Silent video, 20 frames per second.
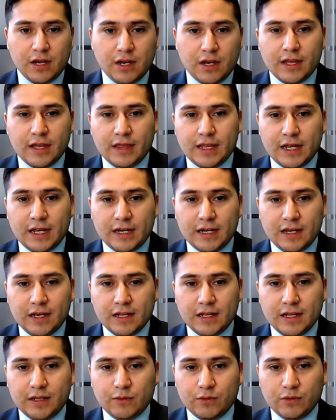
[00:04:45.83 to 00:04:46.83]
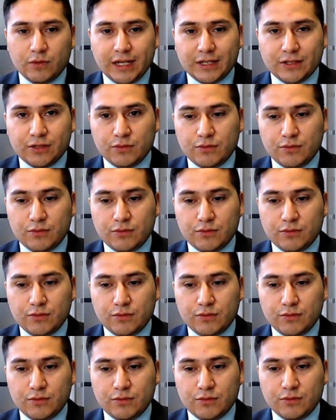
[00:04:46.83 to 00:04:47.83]
then they would like to
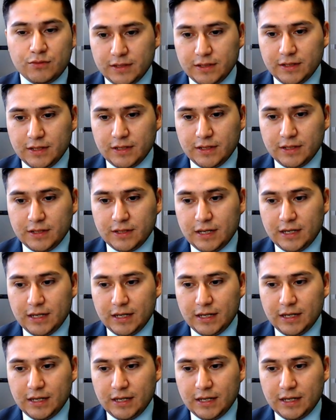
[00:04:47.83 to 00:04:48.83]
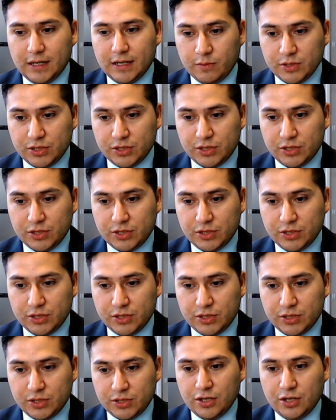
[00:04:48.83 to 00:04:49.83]
rebuild a long
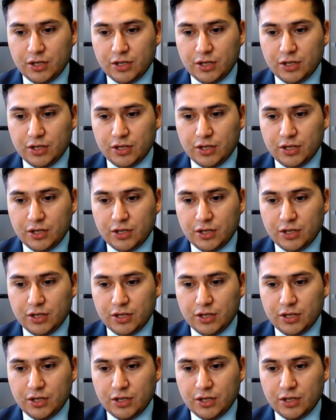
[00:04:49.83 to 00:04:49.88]
position